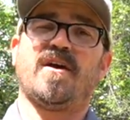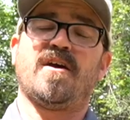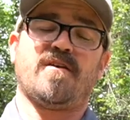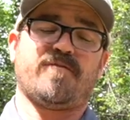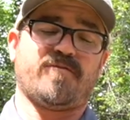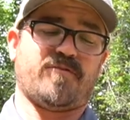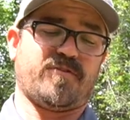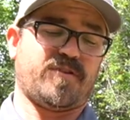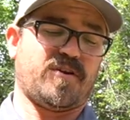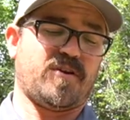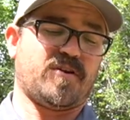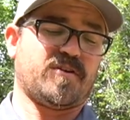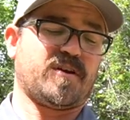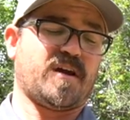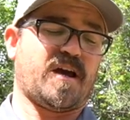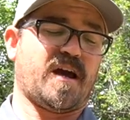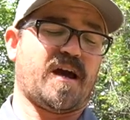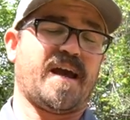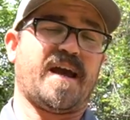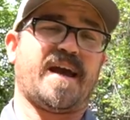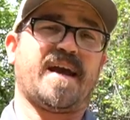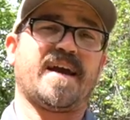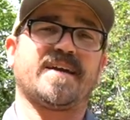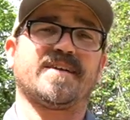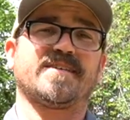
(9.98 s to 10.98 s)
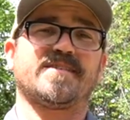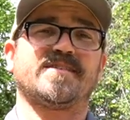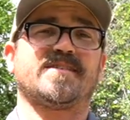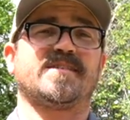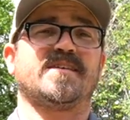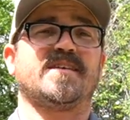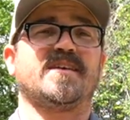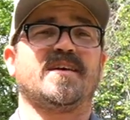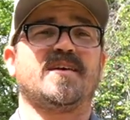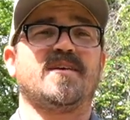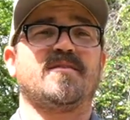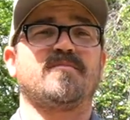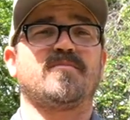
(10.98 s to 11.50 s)
for their kayaks,
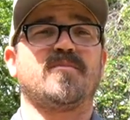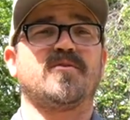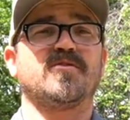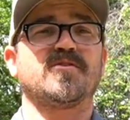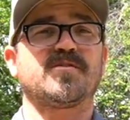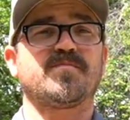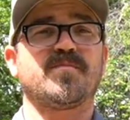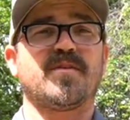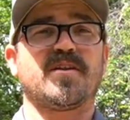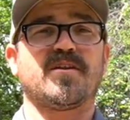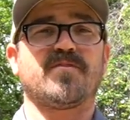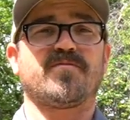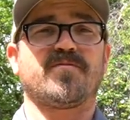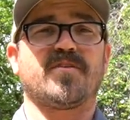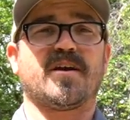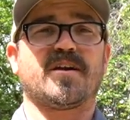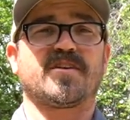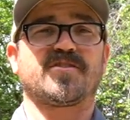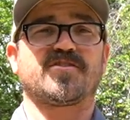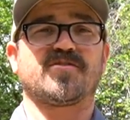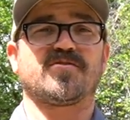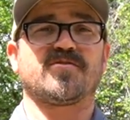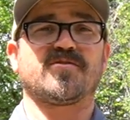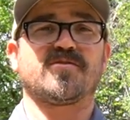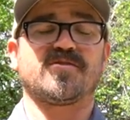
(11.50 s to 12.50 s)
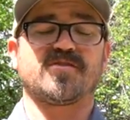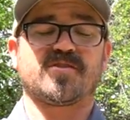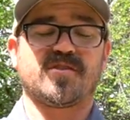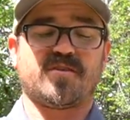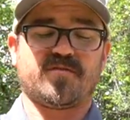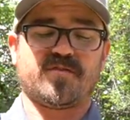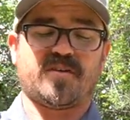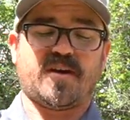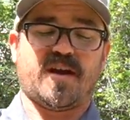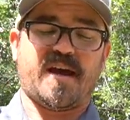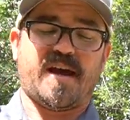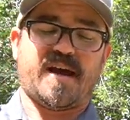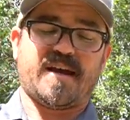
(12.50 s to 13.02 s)
most manufacturers of
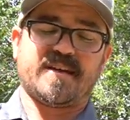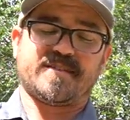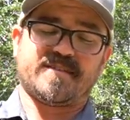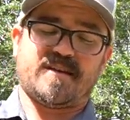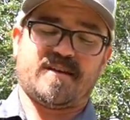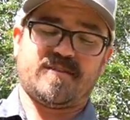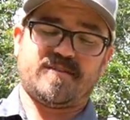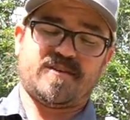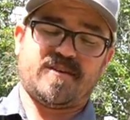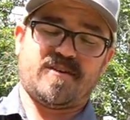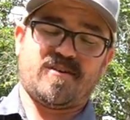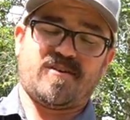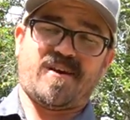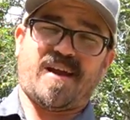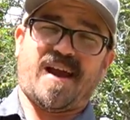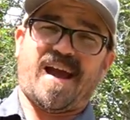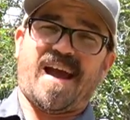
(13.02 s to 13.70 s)
kayaks out there